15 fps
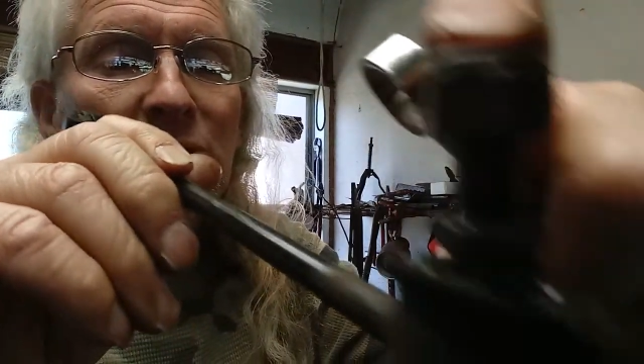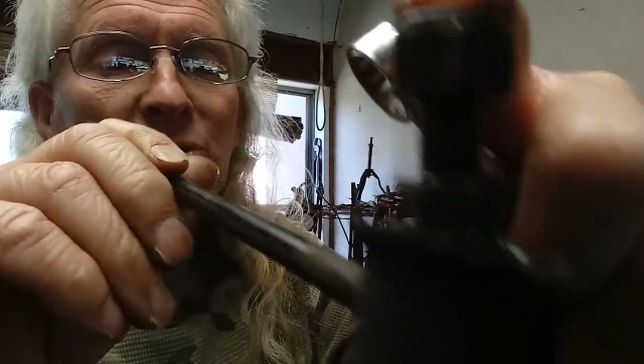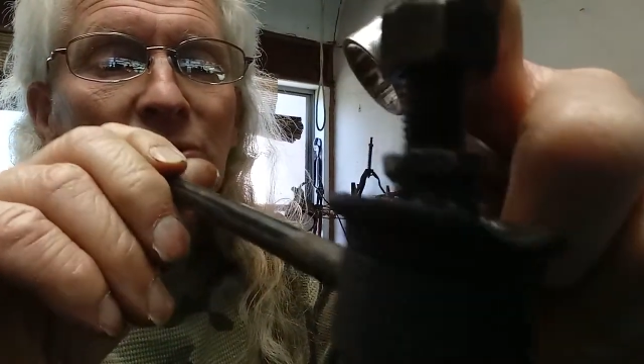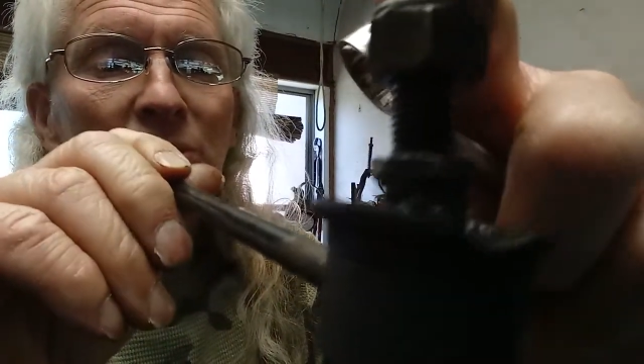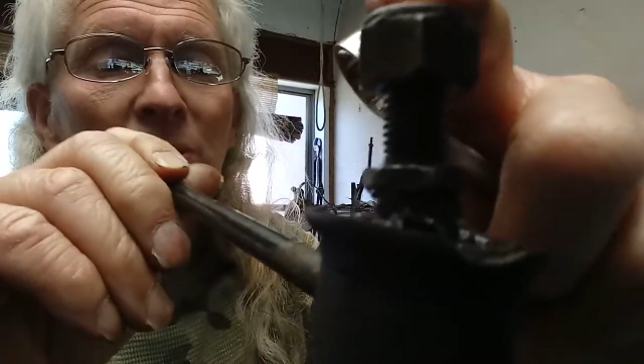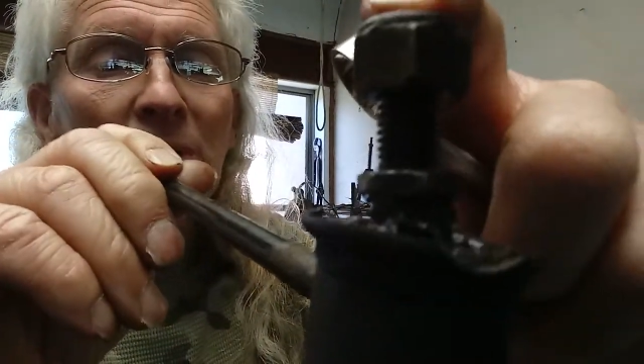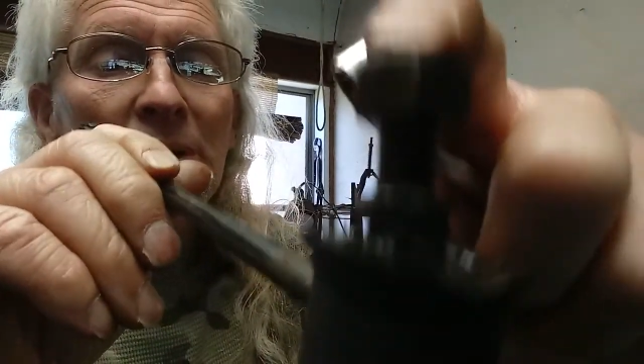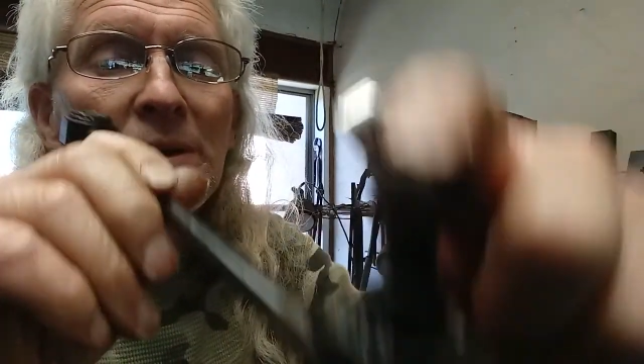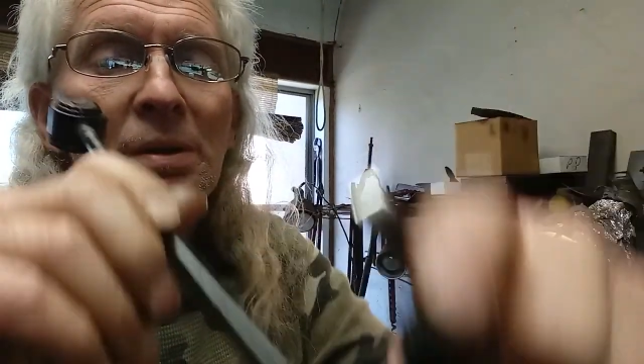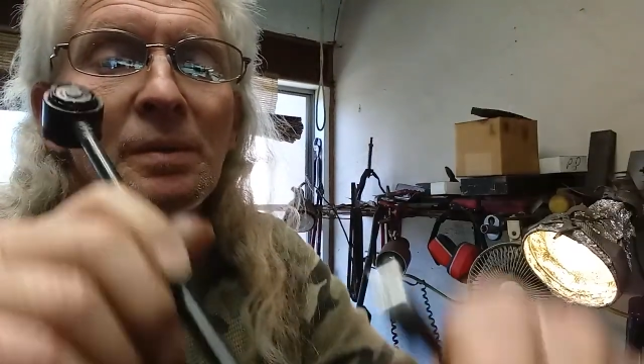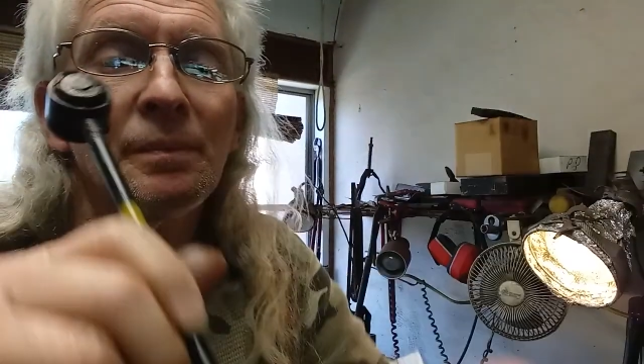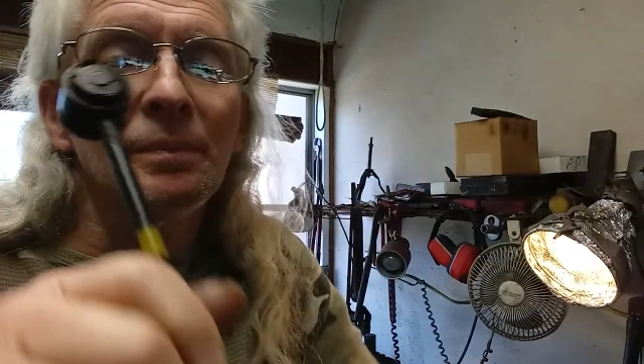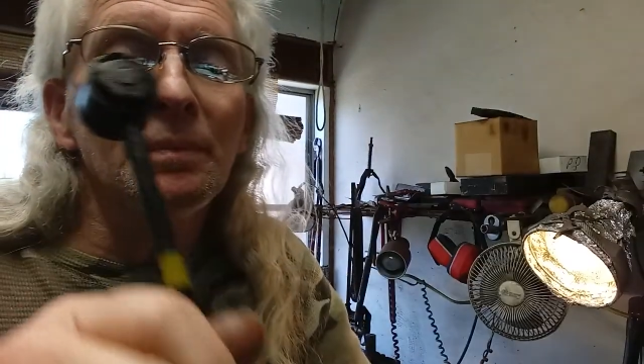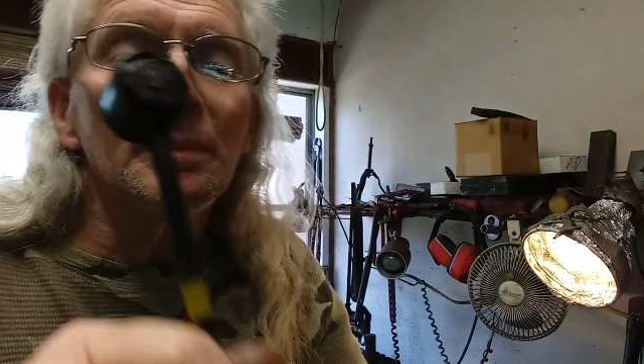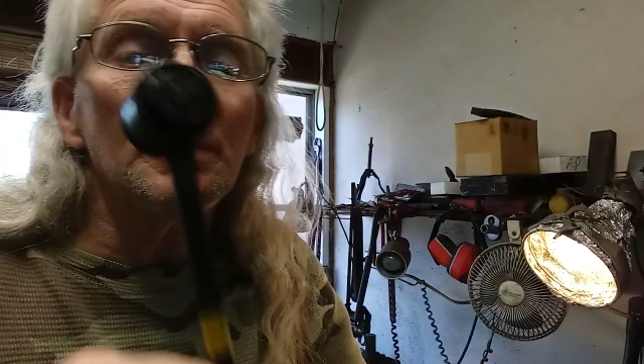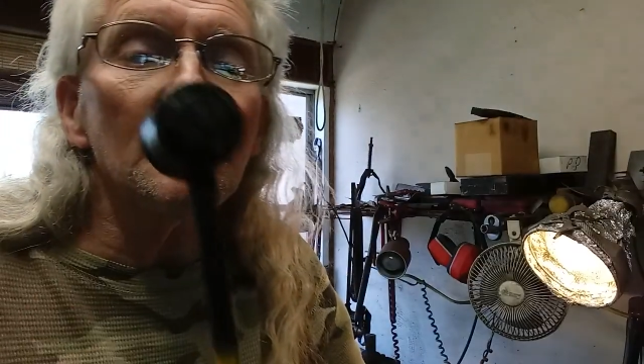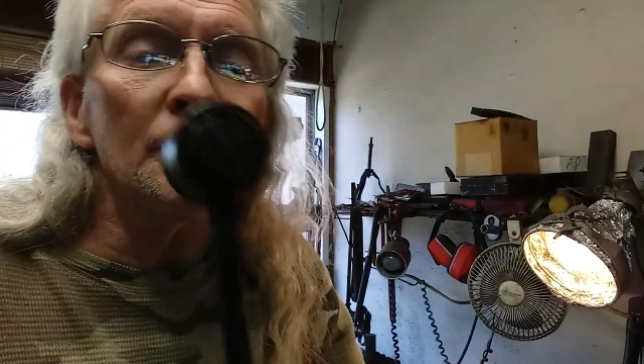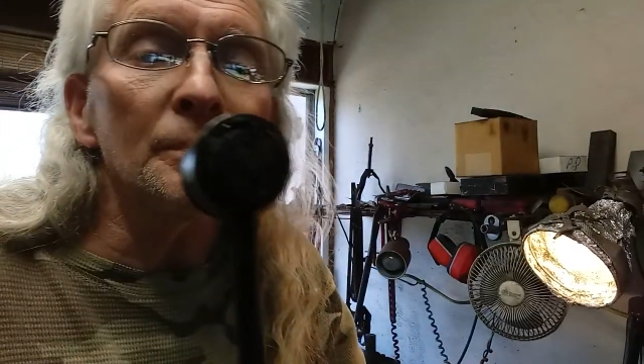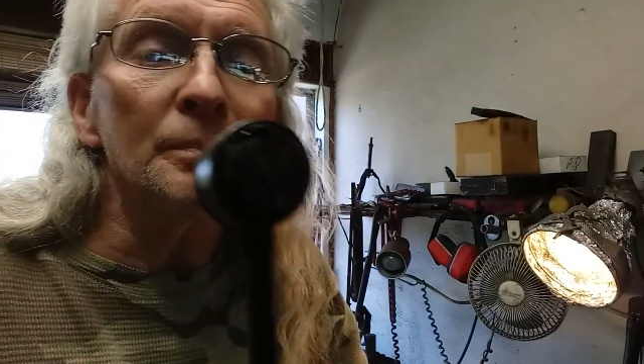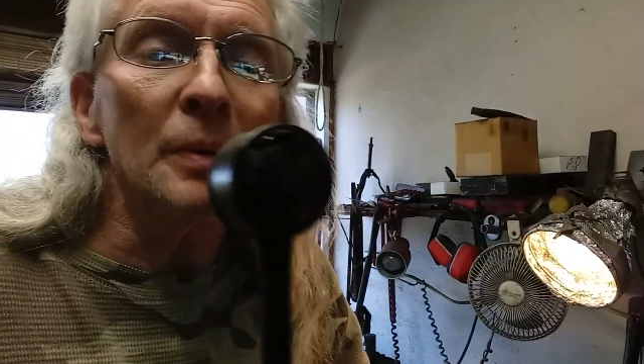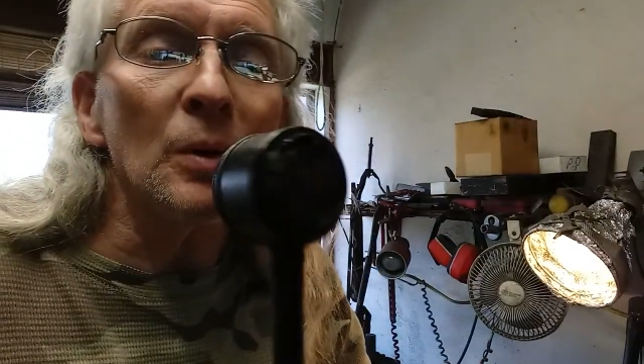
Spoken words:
destroyed at